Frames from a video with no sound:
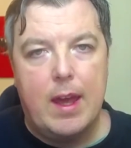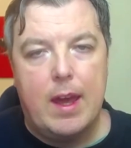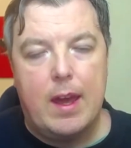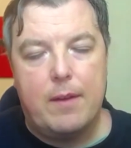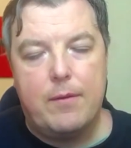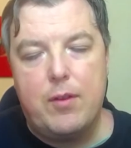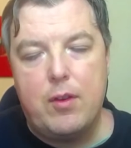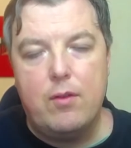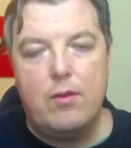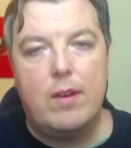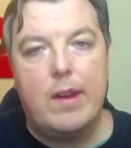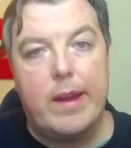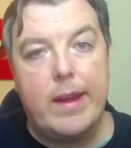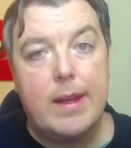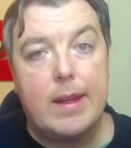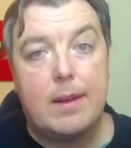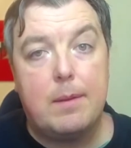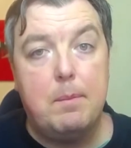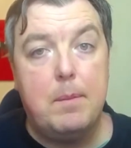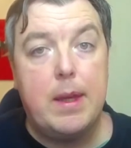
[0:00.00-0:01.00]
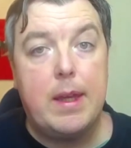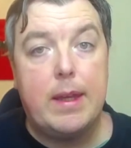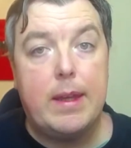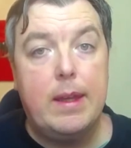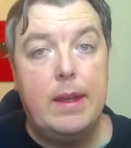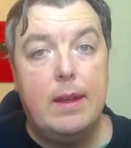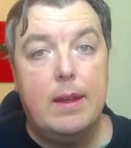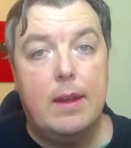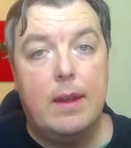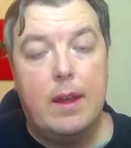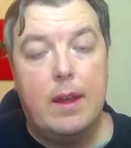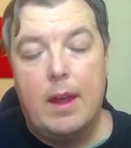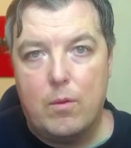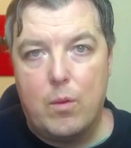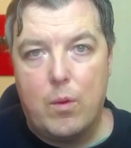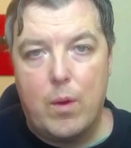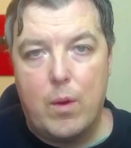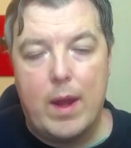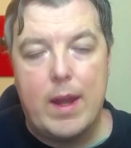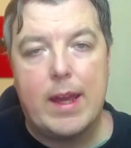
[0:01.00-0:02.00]
If you're like me,
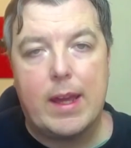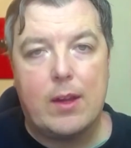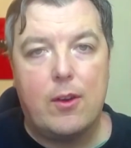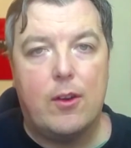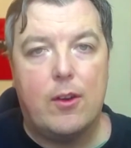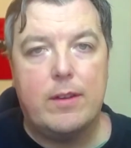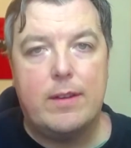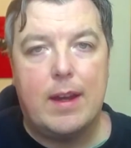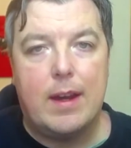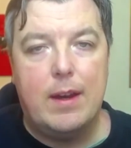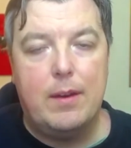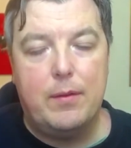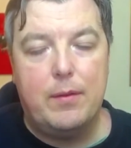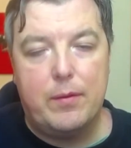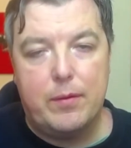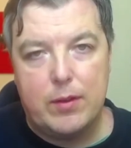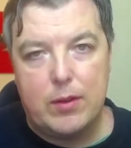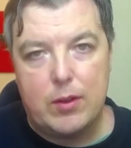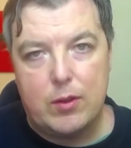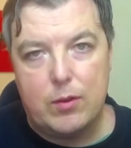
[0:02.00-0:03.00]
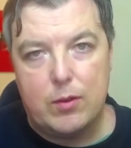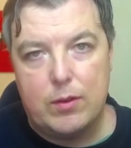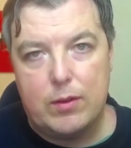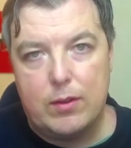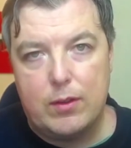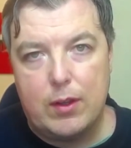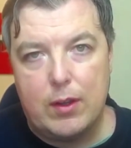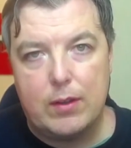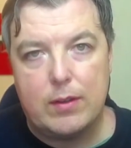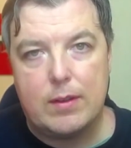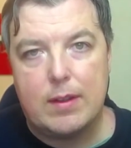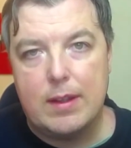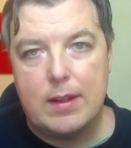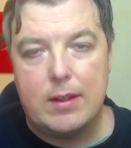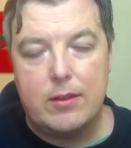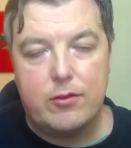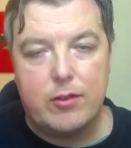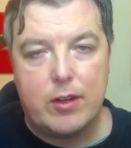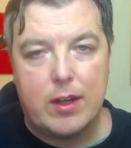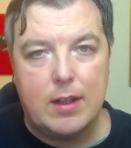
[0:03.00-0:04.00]
when it got tough, you took to
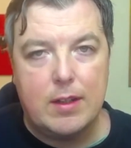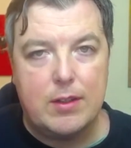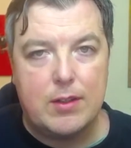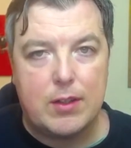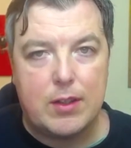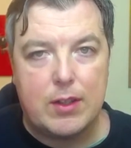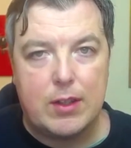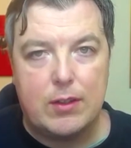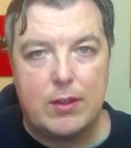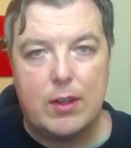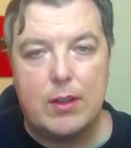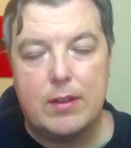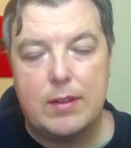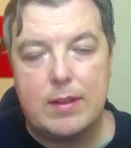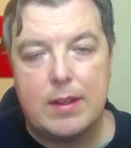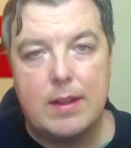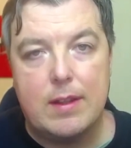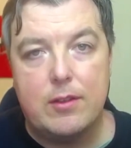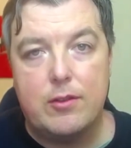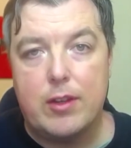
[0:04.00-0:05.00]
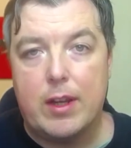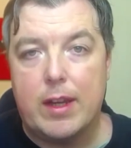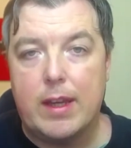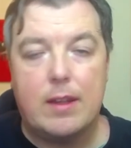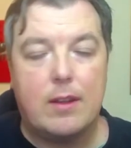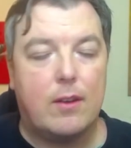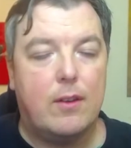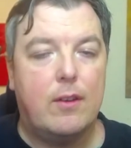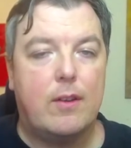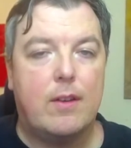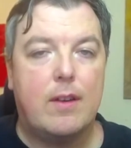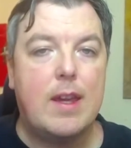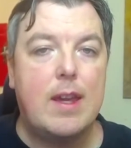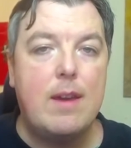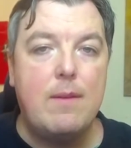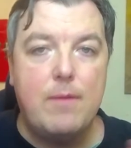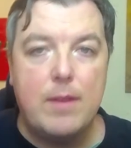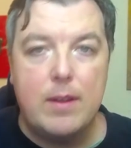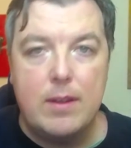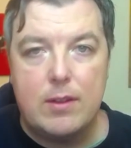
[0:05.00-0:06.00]
the drugs or you took to the drink or
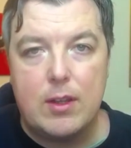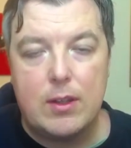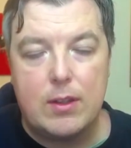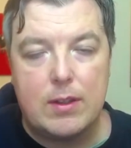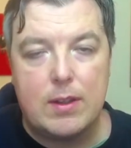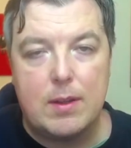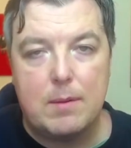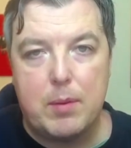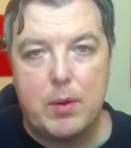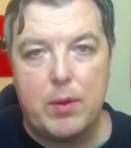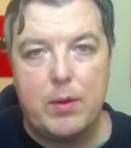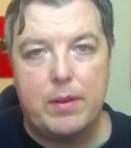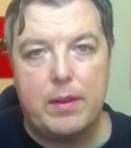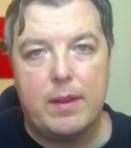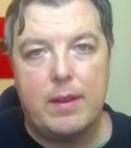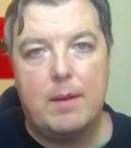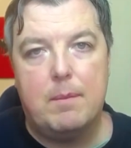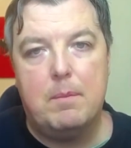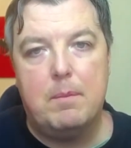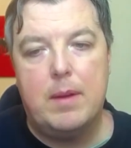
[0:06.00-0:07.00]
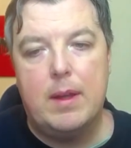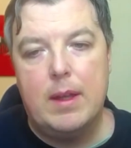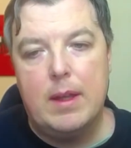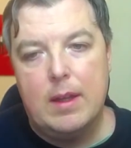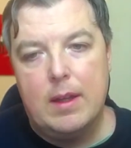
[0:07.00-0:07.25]
even took to both of them.